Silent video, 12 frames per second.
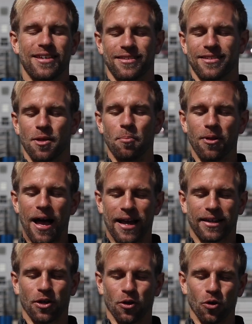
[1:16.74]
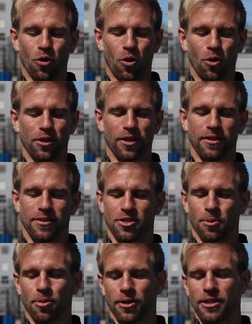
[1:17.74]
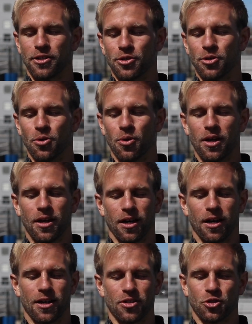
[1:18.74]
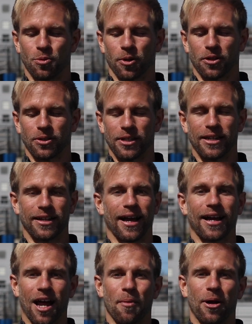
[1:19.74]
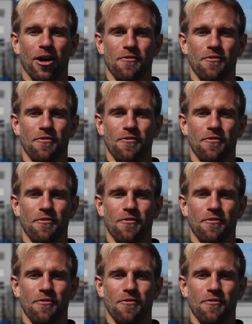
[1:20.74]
This is the black and gold. These are pretty new, super clean. I got a pair